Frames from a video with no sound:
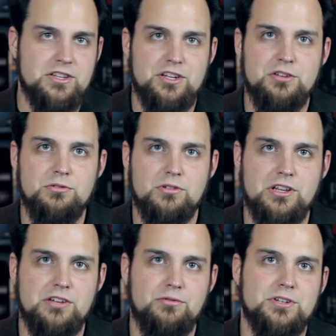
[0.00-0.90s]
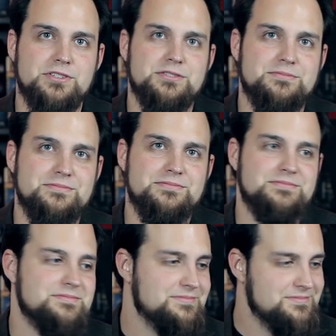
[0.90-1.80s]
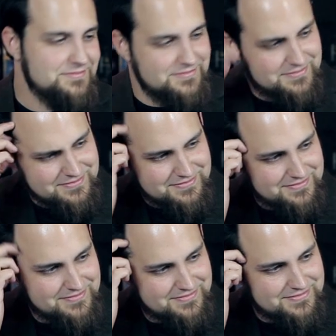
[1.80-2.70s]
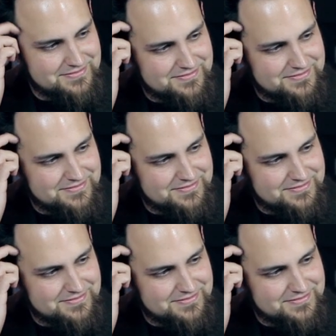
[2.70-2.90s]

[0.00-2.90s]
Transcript: that you do only live once. See, I'm going to go out on a limb